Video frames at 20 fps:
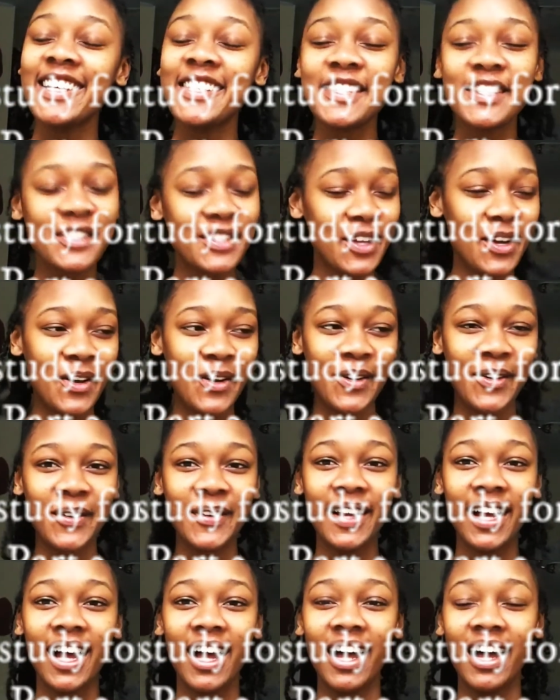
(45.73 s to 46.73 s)

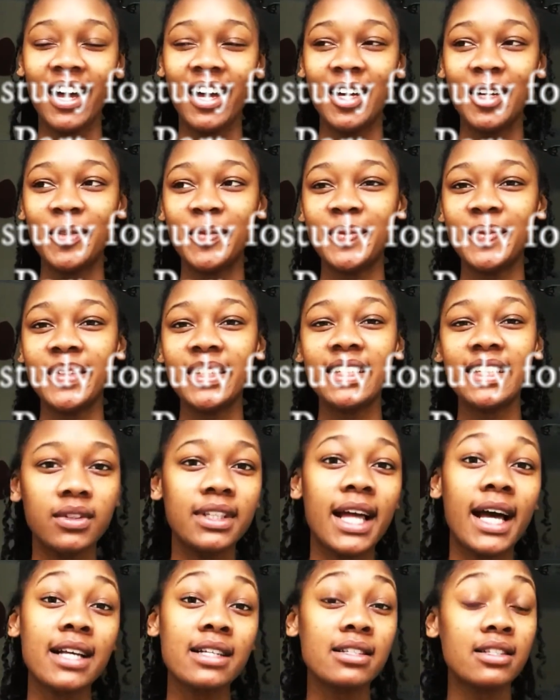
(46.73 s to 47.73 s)
So
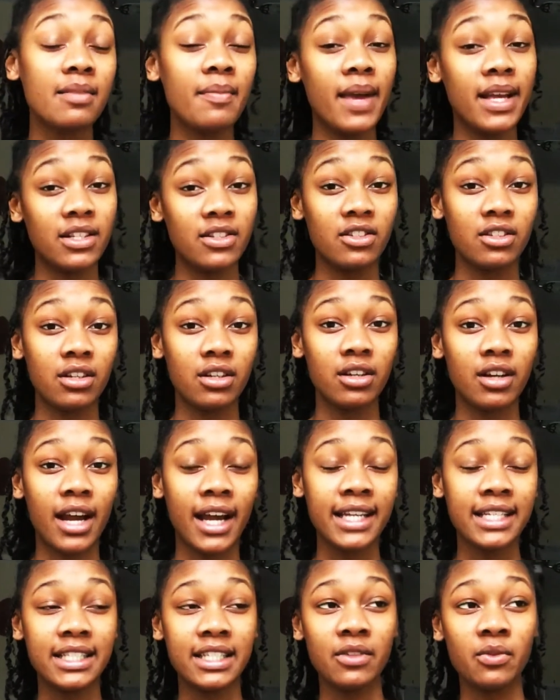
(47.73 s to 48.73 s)
last semester
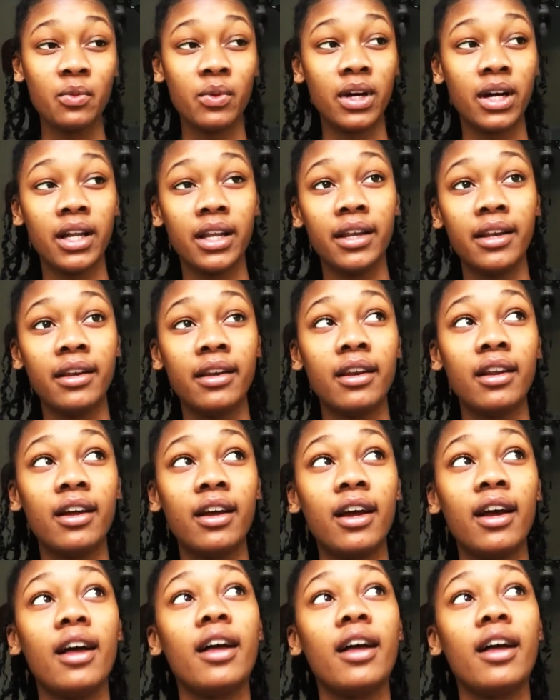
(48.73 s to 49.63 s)
I did one.